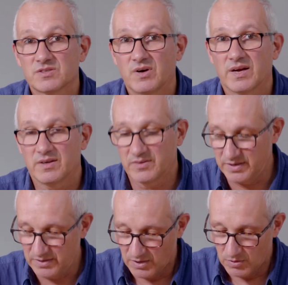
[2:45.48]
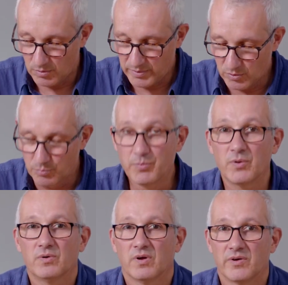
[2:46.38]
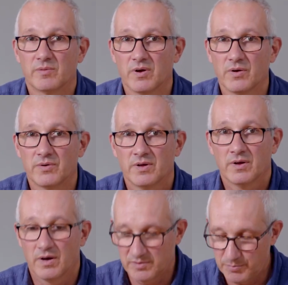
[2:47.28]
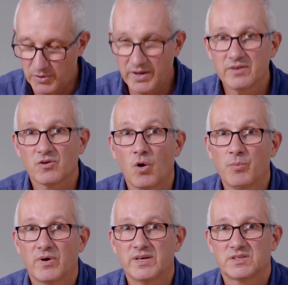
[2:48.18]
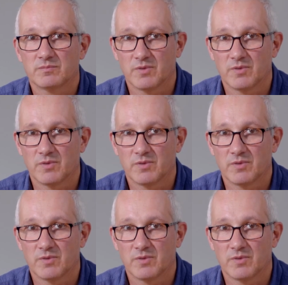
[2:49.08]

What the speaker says: crank is in what we call bootloader mode. And to put it into operation